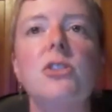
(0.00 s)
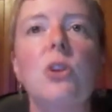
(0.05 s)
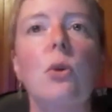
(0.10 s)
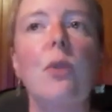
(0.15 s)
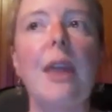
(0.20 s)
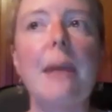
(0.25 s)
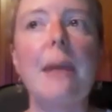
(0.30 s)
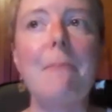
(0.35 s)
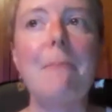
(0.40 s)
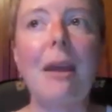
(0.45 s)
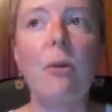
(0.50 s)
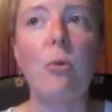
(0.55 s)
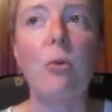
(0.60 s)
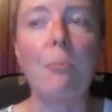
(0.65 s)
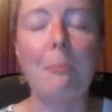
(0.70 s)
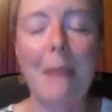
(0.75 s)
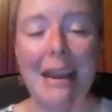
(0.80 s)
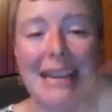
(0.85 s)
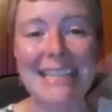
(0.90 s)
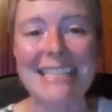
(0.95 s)
So they
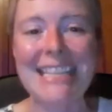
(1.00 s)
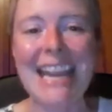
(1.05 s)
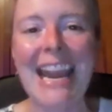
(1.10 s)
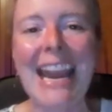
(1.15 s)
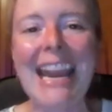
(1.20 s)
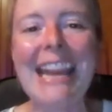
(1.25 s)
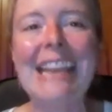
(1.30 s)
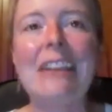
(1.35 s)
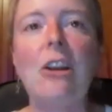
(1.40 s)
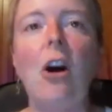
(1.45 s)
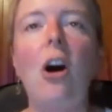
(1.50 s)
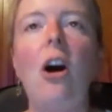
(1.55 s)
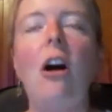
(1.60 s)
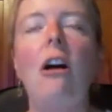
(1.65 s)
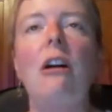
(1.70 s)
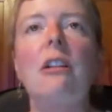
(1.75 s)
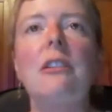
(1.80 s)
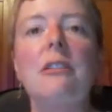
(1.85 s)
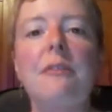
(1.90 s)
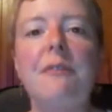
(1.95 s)
maintain
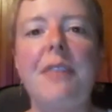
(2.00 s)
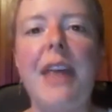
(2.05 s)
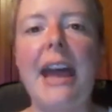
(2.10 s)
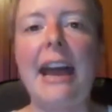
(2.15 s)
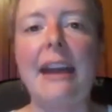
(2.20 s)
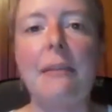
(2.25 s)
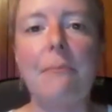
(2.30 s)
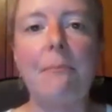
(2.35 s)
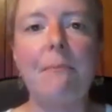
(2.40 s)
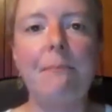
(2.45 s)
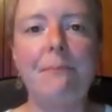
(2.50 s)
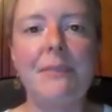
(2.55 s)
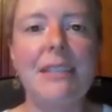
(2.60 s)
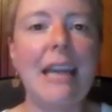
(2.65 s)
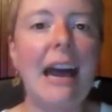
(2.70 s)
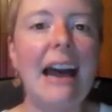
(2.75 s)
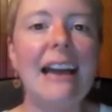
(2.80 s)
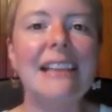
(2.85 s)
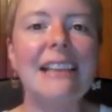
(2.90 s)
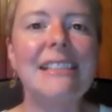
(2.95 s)
all of that
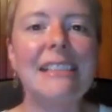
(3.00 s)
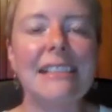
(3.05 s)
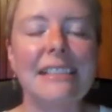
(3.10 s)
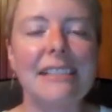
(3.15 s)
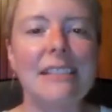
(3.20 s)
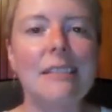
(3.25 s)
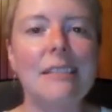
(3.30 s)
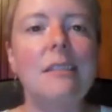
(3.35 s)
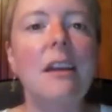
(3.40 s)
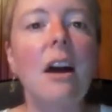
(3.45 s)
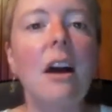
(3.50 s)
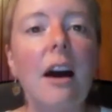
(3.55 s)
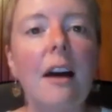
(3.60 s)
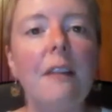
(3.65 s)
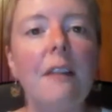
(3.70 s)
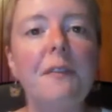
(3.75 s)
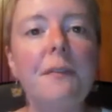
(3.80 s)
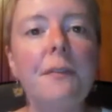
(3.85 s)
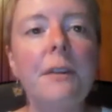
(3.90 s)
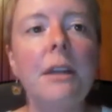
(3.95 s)
toxic
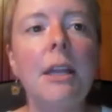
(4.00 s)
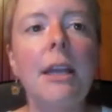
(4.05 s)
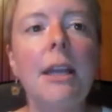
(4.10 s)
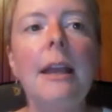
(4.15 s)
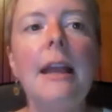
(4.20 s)
stuff